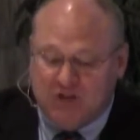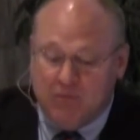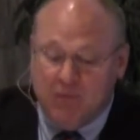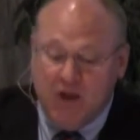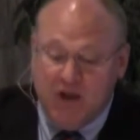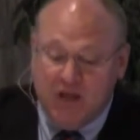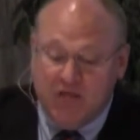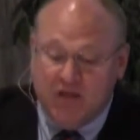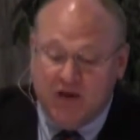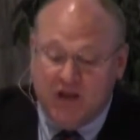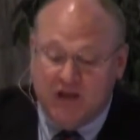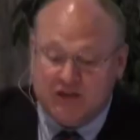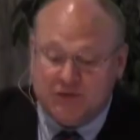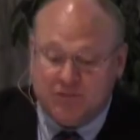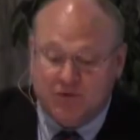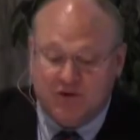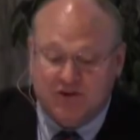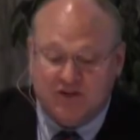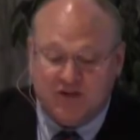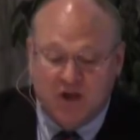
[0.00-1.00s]
Many of the
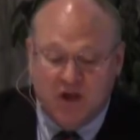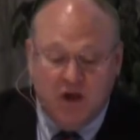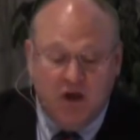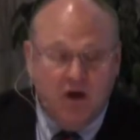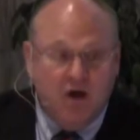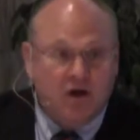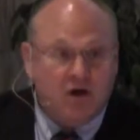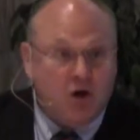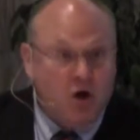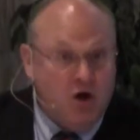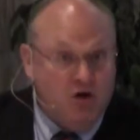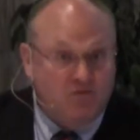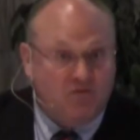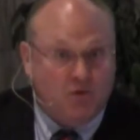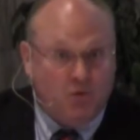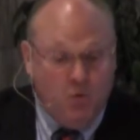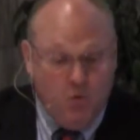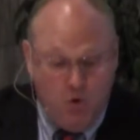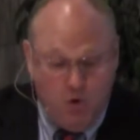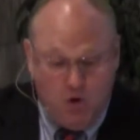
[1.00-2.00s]
Nez Perce
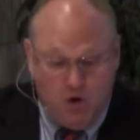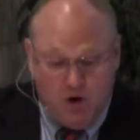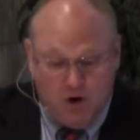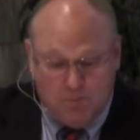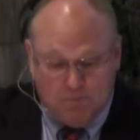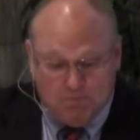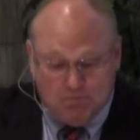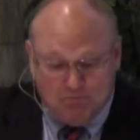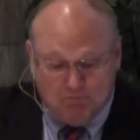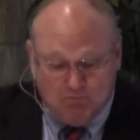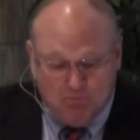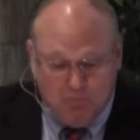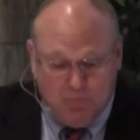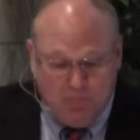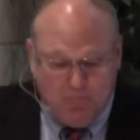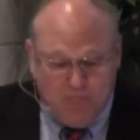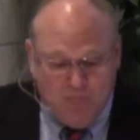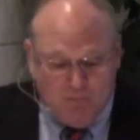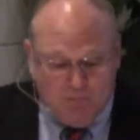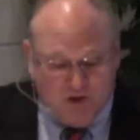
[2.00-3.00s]
called for war,
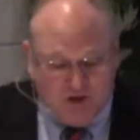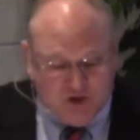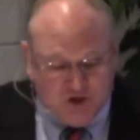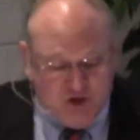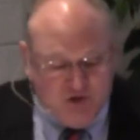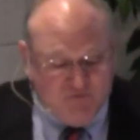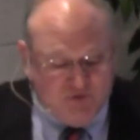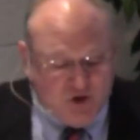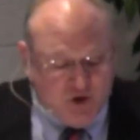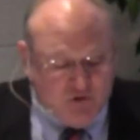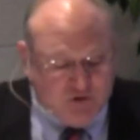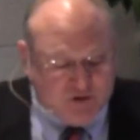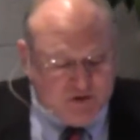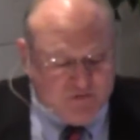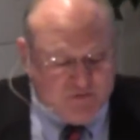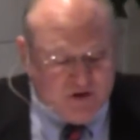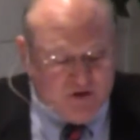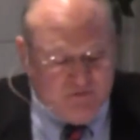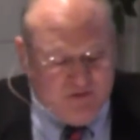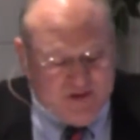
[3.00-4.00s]
but Chief
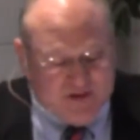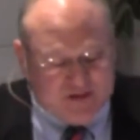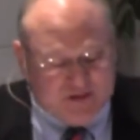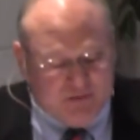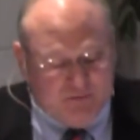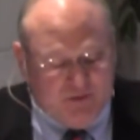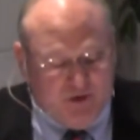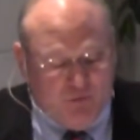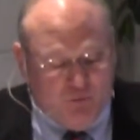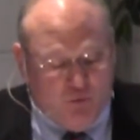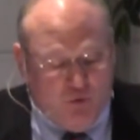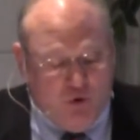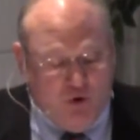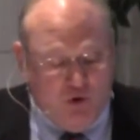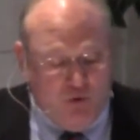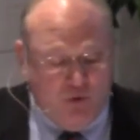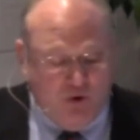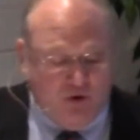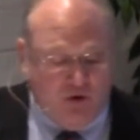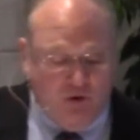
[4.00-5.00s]
Joseph convinced them that
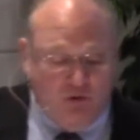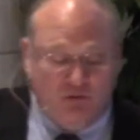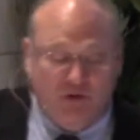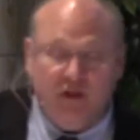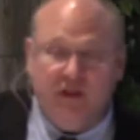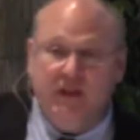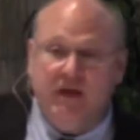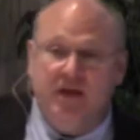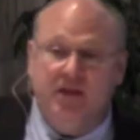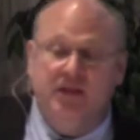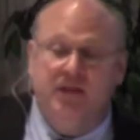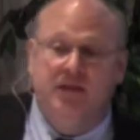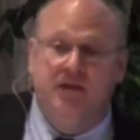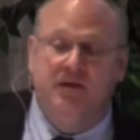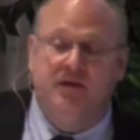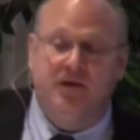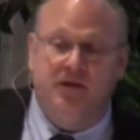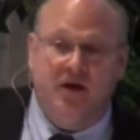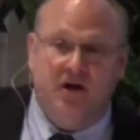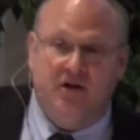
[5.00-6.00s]
war would only lead
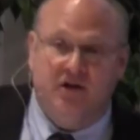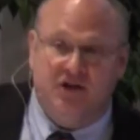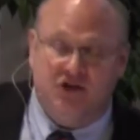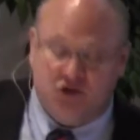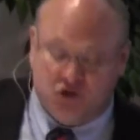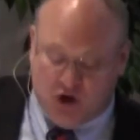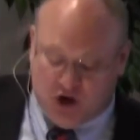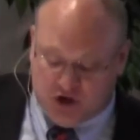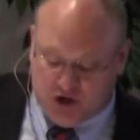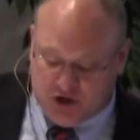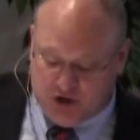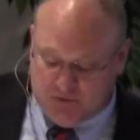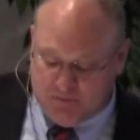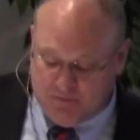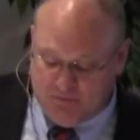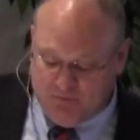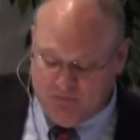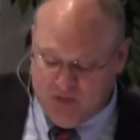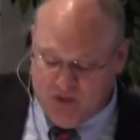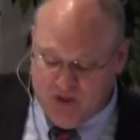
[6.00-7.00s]
to their destruction
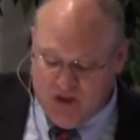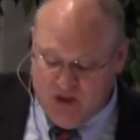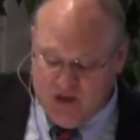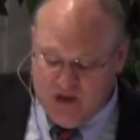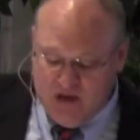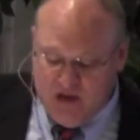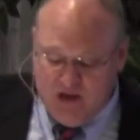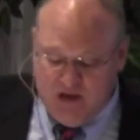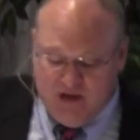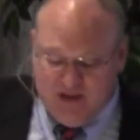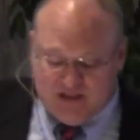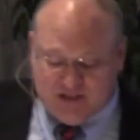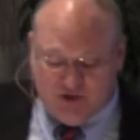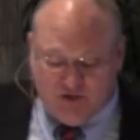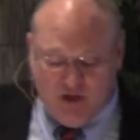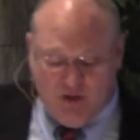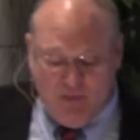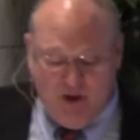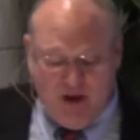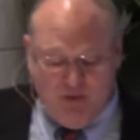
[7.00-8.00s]

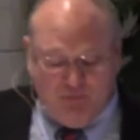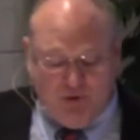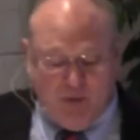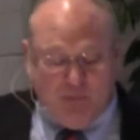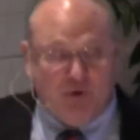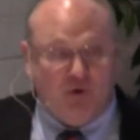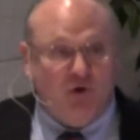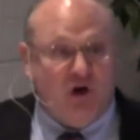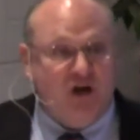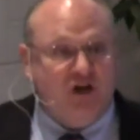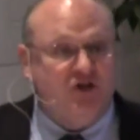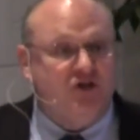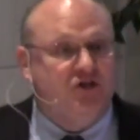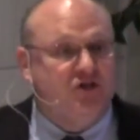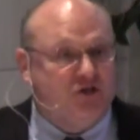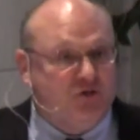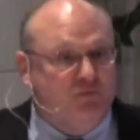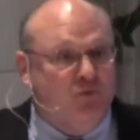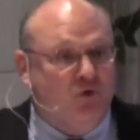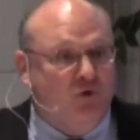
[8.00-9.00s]
so they made
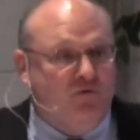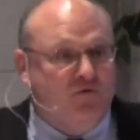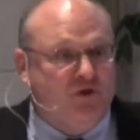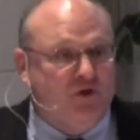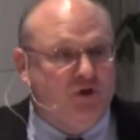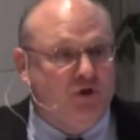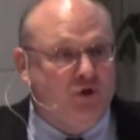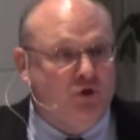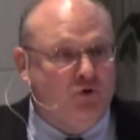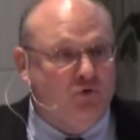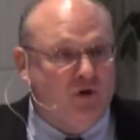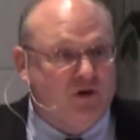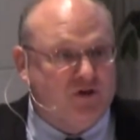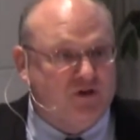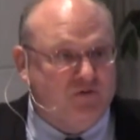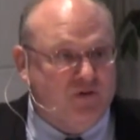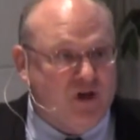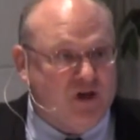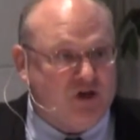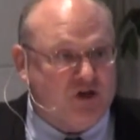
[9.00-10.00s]
preparations to move to the new
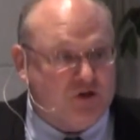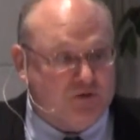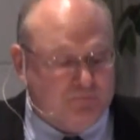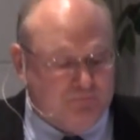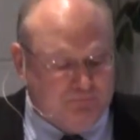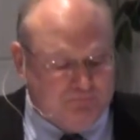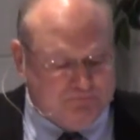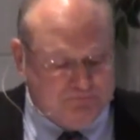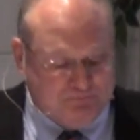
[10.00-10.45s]
reservation.